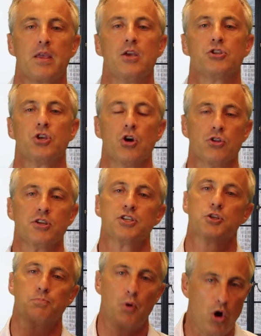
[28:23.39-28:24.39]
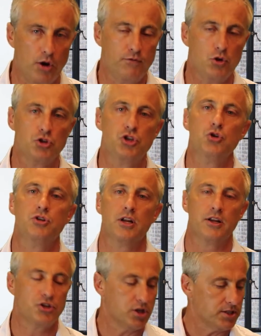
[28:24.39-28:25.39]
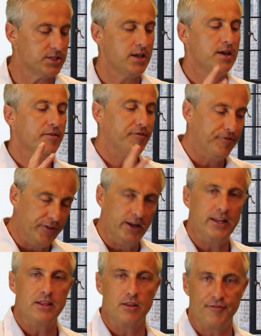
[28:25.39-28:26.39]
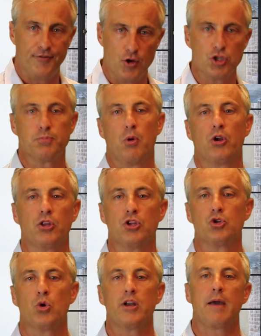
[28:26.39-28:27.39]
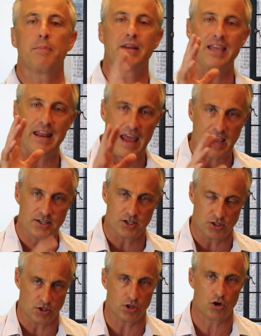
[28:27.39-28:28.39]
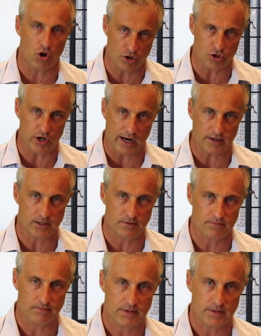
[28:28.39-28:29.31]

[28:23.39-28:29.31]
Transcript: So this is part of your due diligence. Fill in the first part of the Join app and get access to the contract.